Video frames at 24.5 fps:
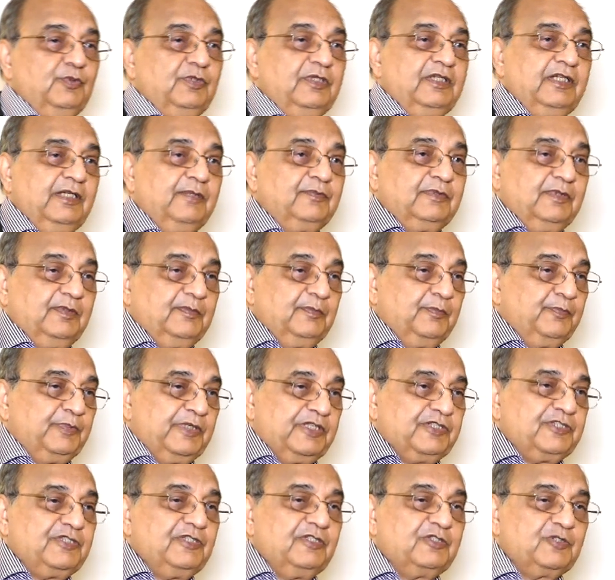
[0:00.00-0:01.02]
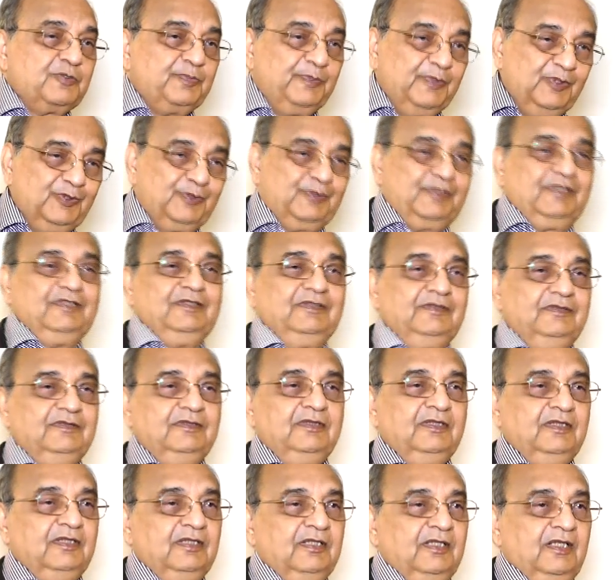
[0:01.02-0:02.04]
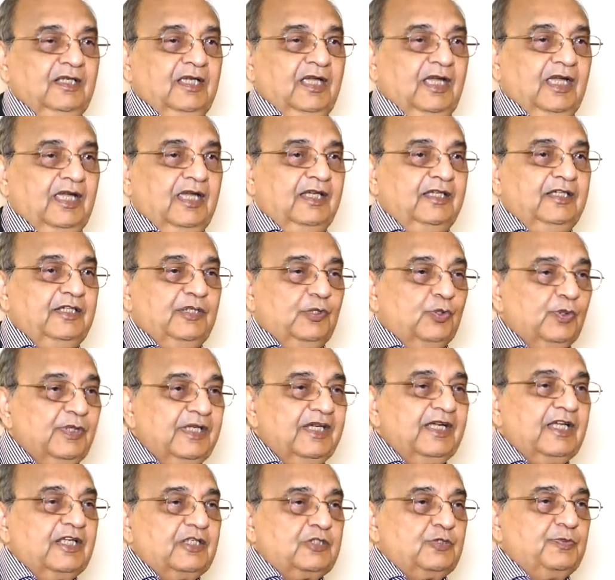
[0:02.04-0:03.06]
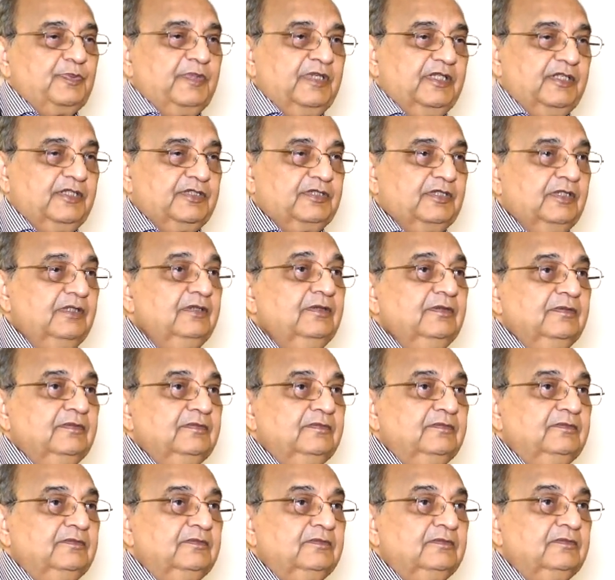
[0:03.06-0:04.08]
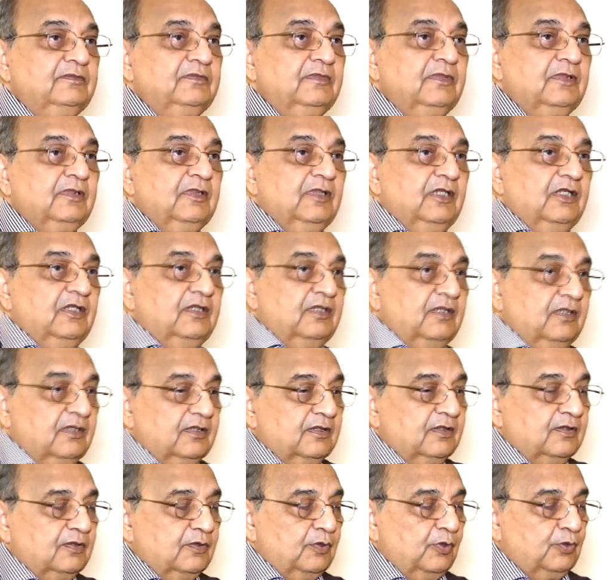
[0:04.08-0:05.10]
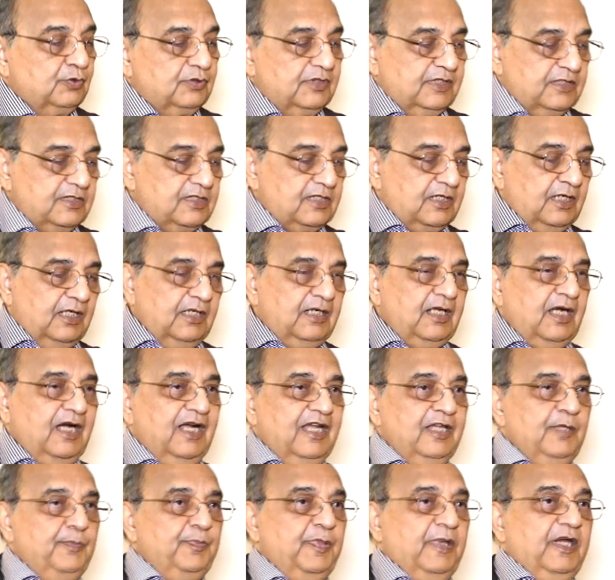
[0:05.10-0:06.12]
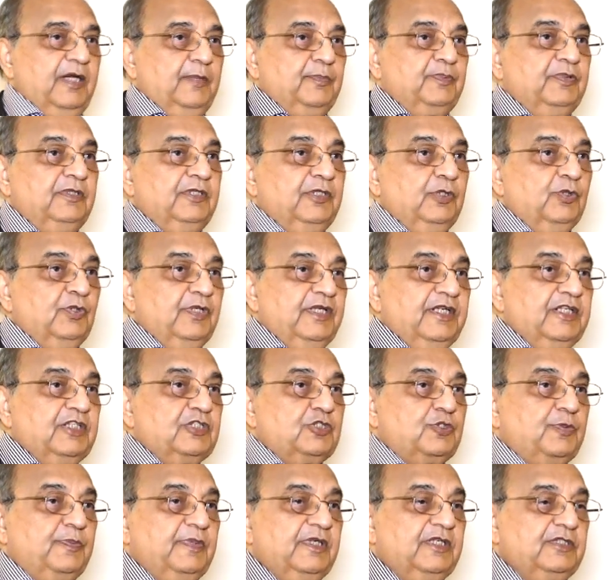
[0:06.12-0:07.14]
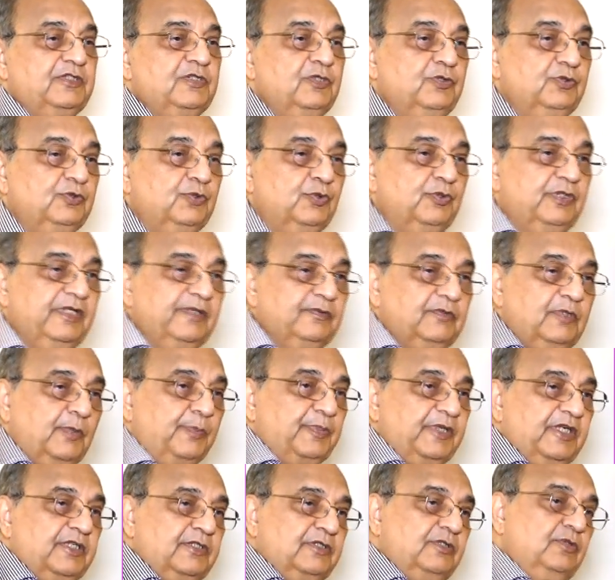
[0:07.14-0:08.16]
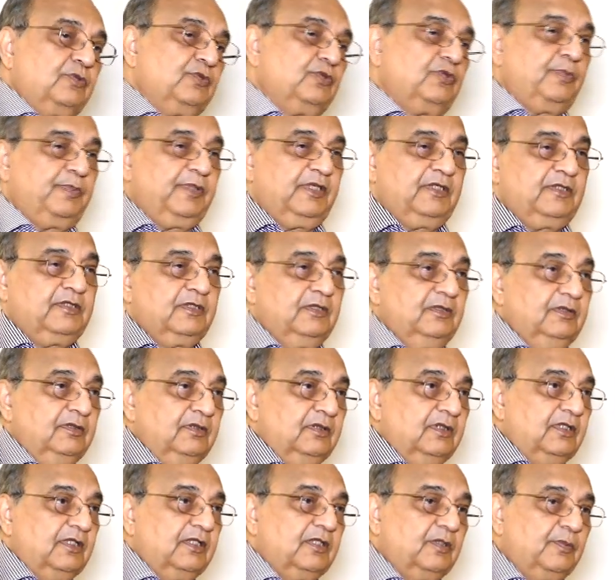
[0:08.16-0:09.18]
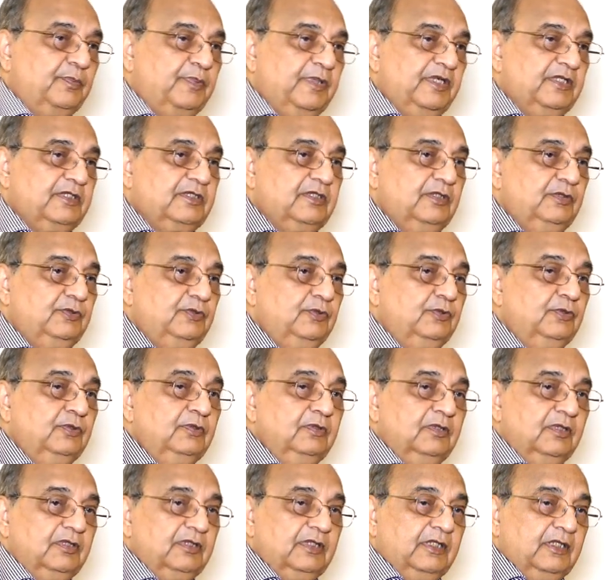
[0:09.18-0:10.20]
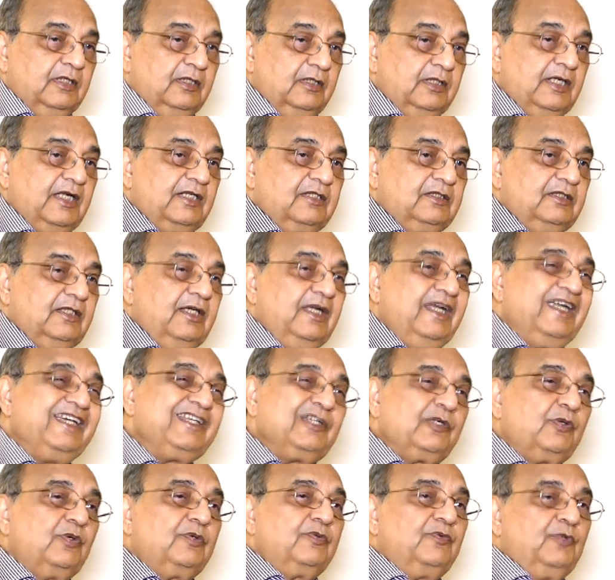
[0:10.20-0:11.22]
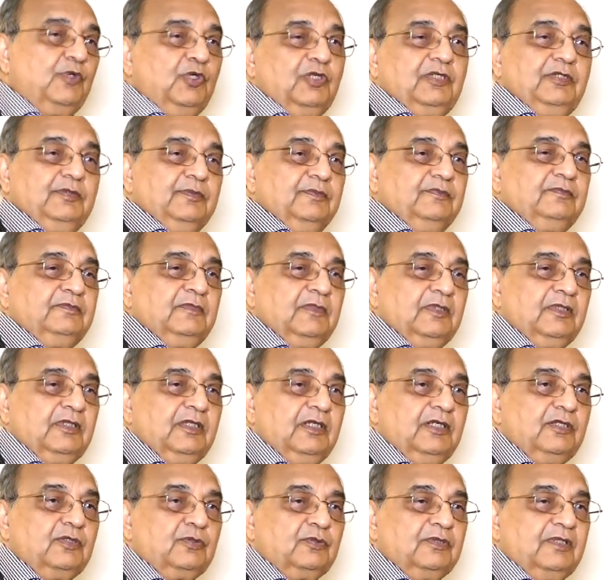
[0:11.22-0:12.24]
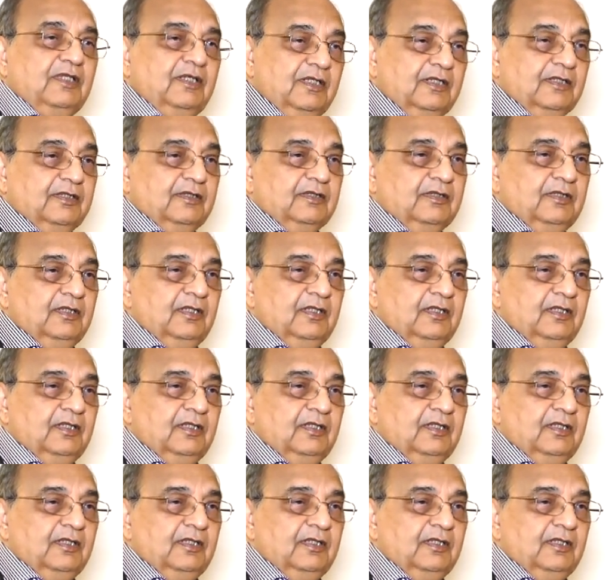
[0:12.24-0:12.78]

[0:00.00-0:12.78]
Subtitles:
give them pressure support. And during expiration, this is called IPAP. During inspiration, you give the pressure to the patient. Under pressure, you get the adequate volume into the lung.